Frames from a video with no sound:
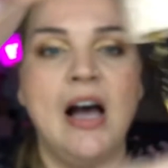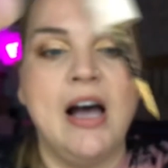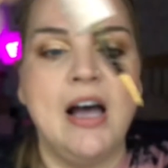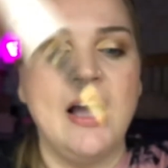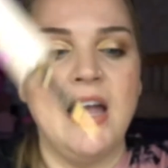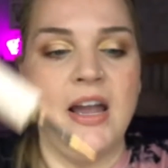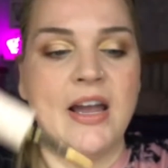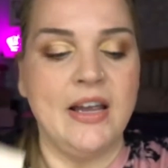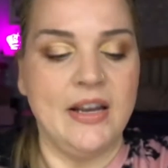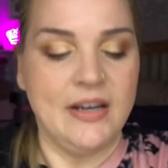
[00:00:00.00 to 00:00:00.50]

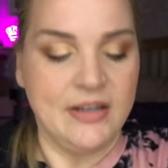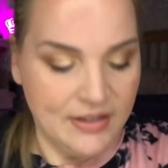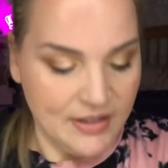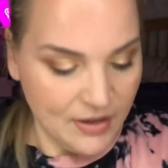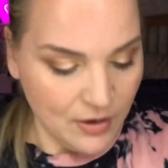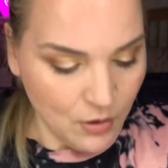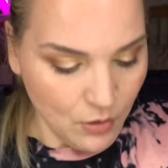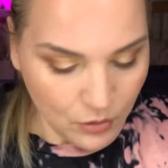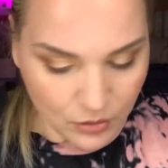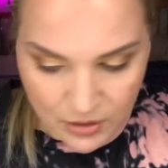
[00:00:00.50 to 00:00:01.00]
And
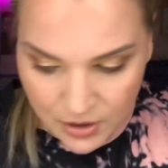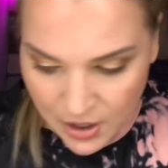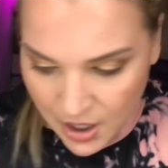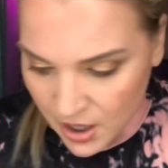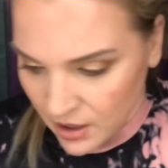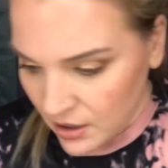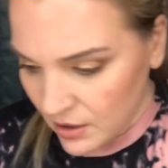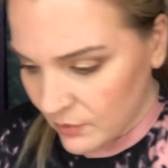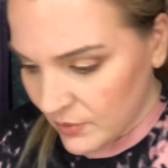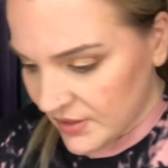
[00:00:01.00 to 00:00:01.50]
the gold
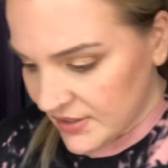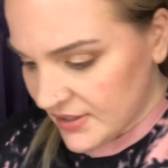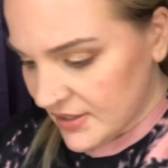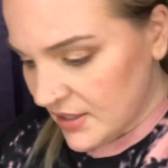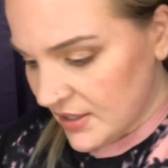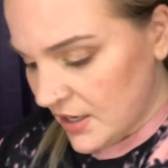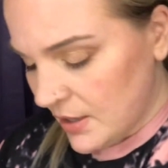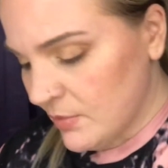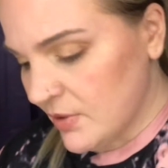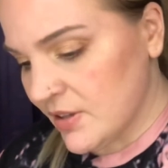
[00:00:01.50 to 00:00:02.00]
color, what's
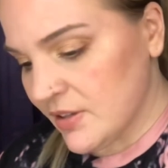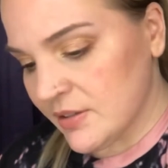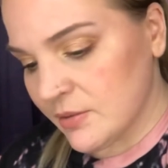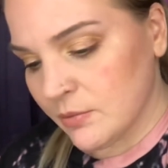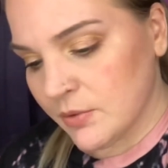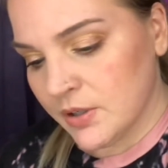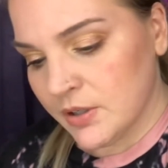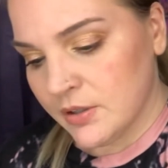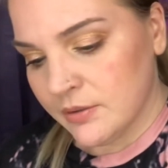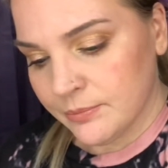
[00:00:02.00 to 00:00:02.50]
the name of this
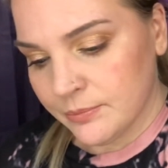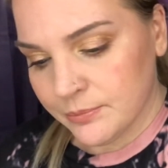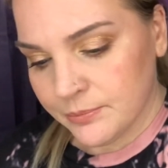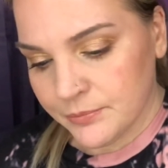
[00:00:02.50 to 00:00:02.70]
one?